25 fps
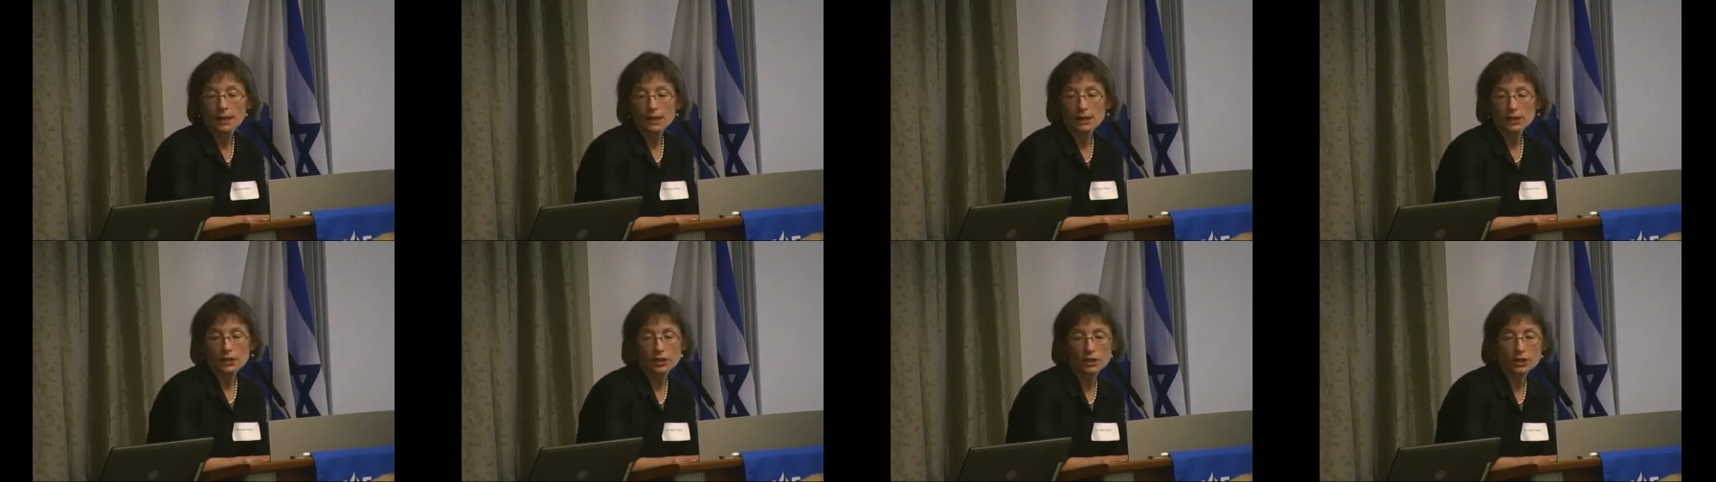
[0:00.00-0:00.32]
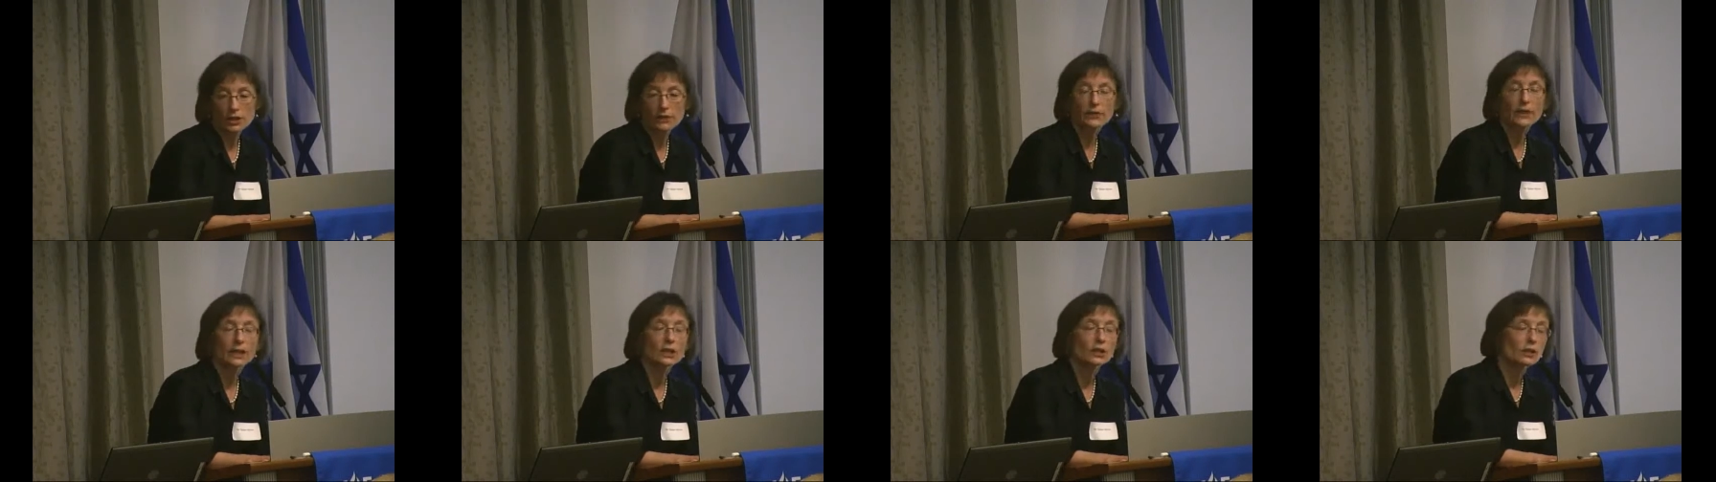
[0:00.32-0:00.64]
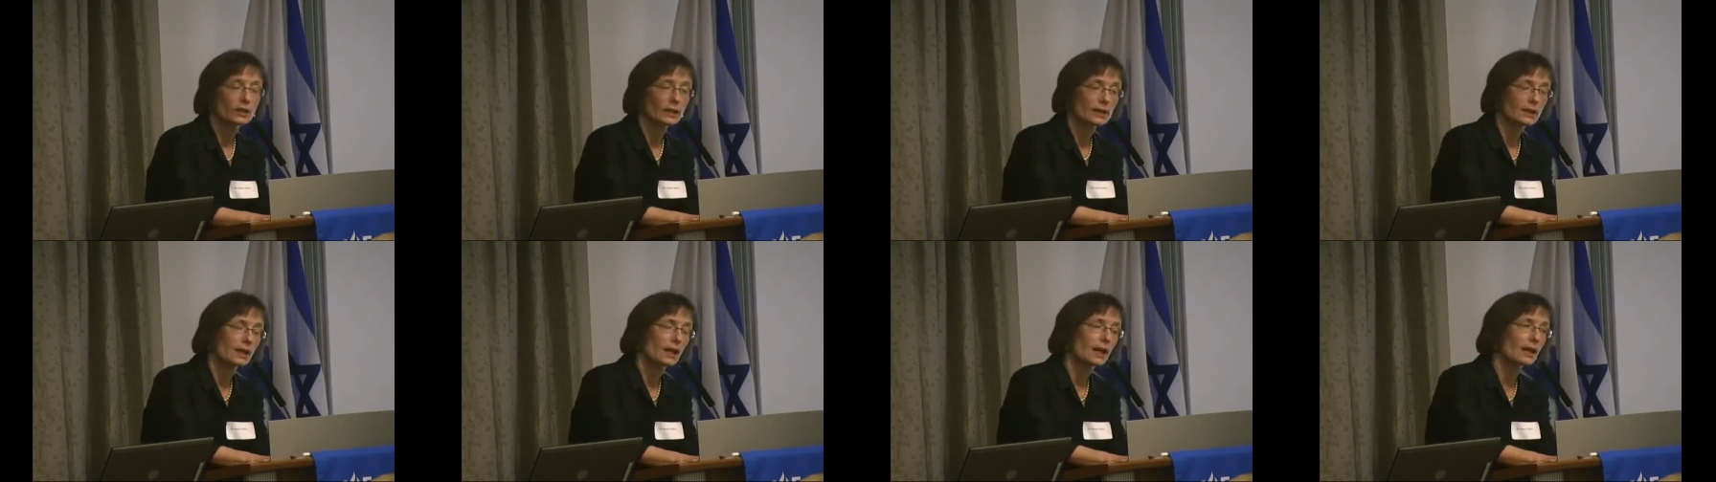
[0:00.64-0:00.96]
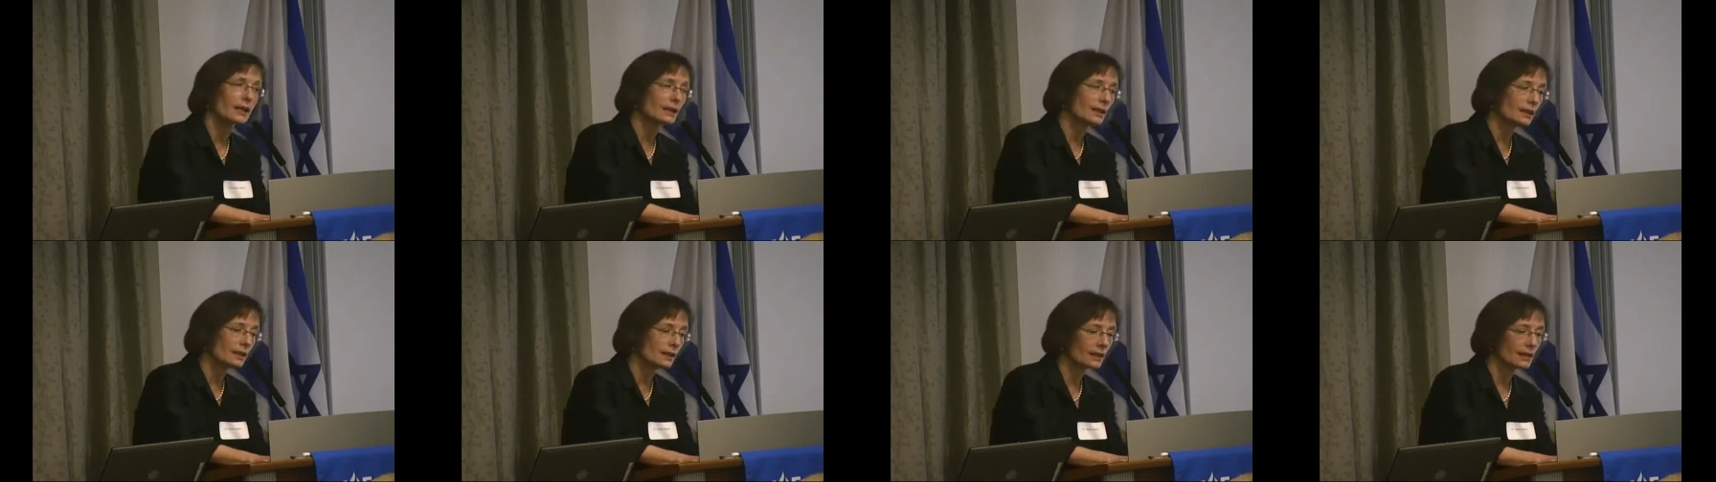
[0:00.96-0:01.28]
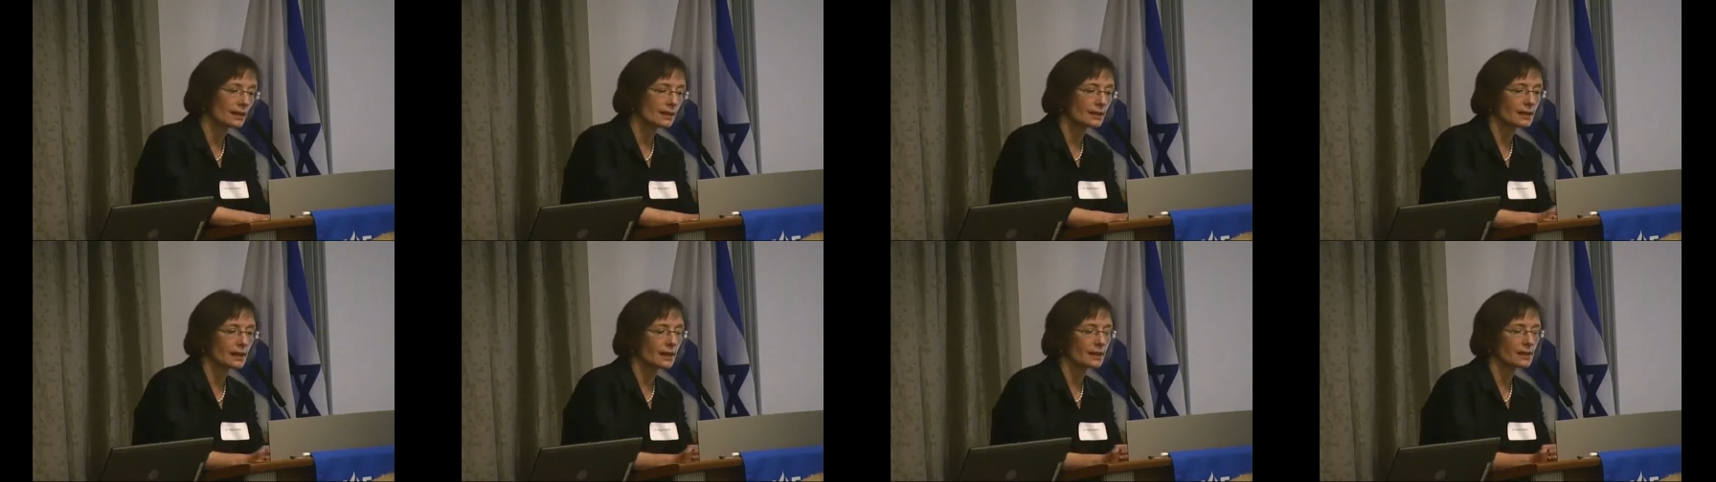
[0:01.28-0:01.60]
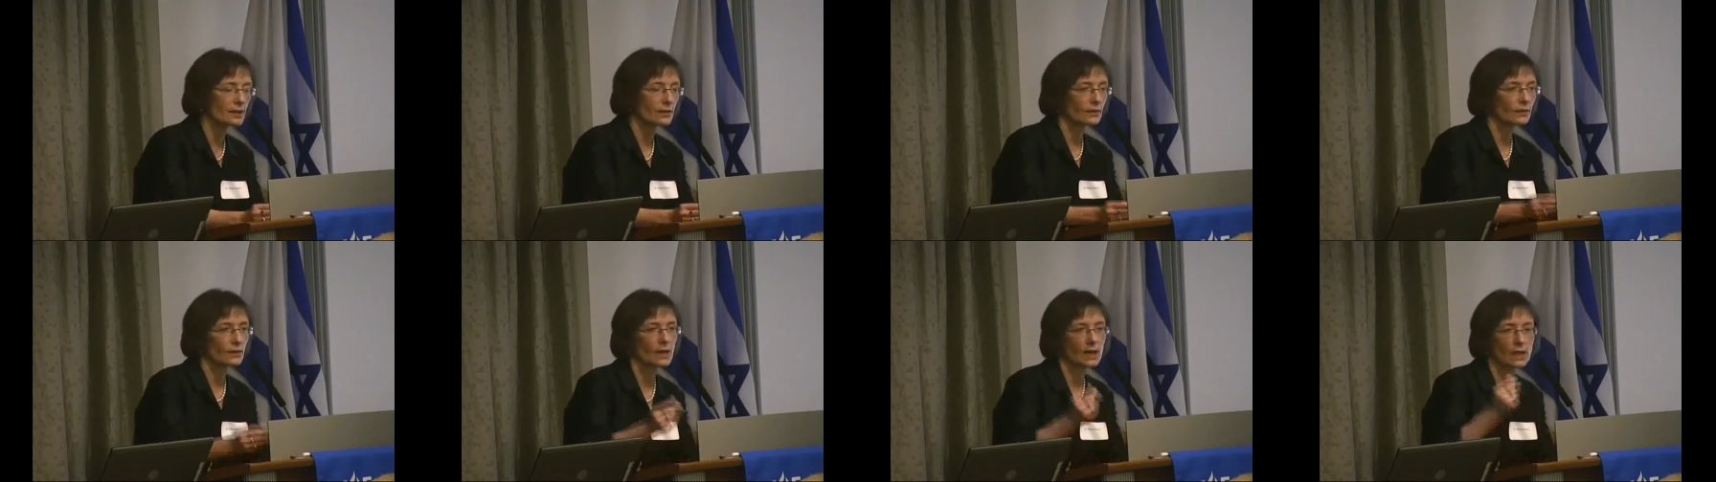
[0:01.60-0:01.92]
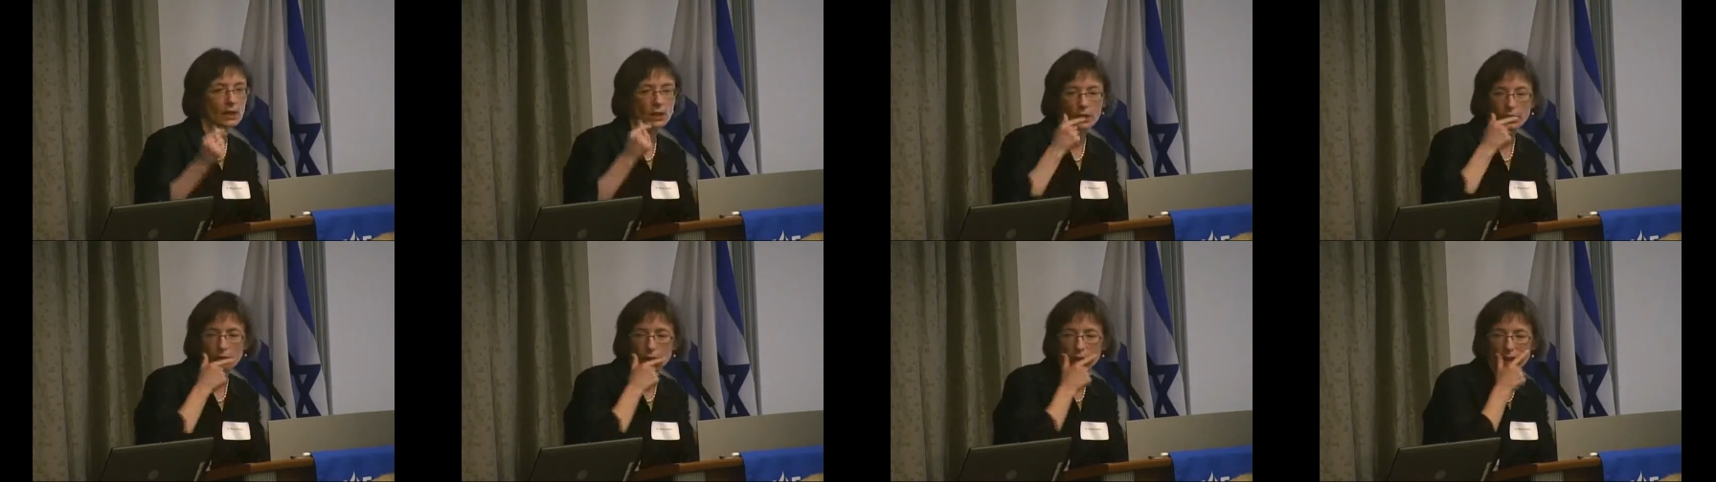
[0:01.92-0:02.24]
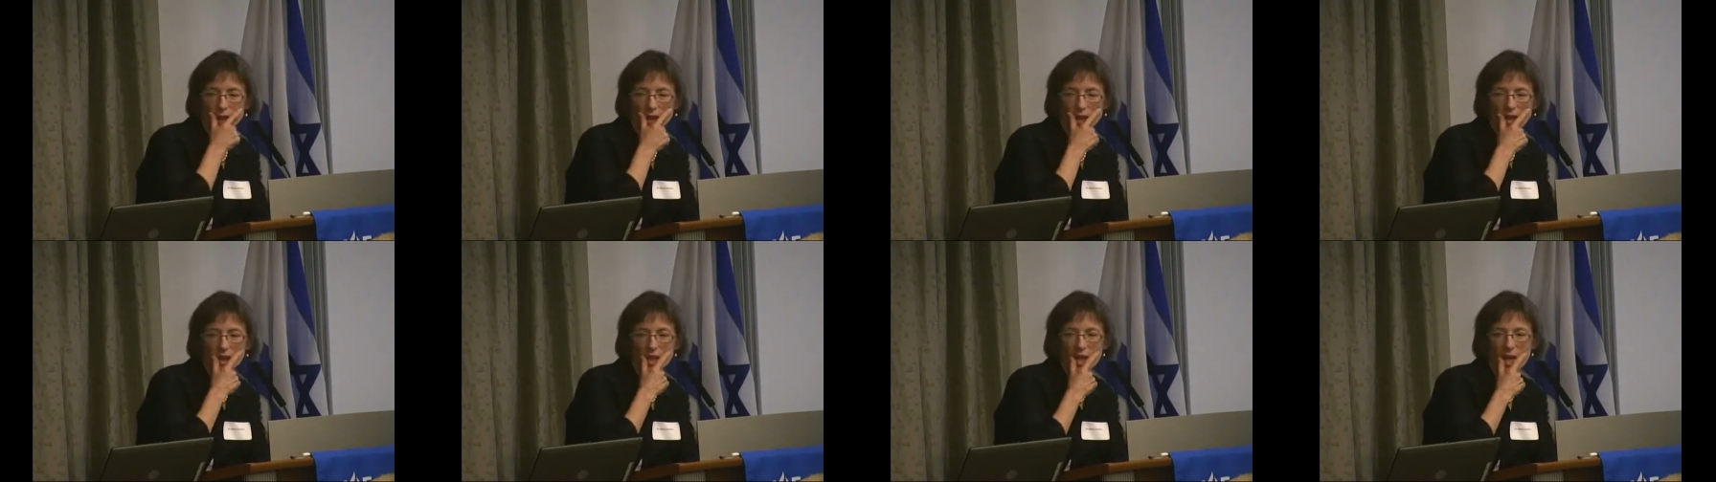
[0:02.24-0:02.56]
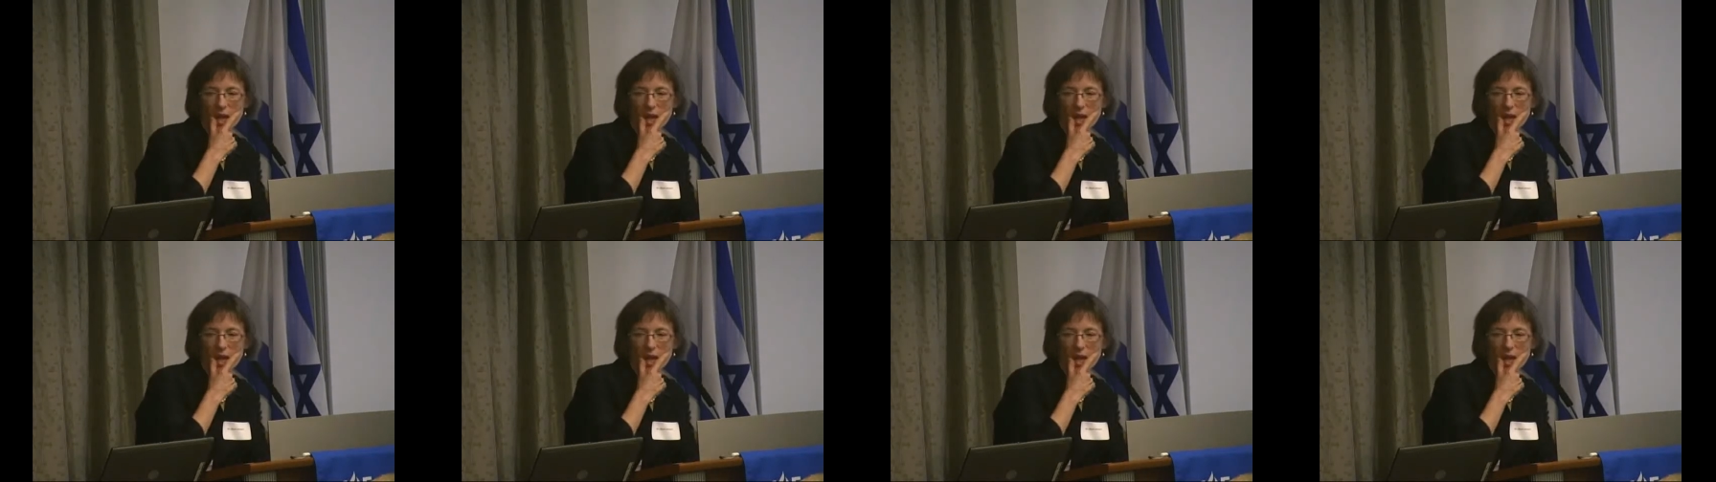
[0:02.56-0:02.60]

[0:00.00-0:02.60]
She eventually died in the intensive care unit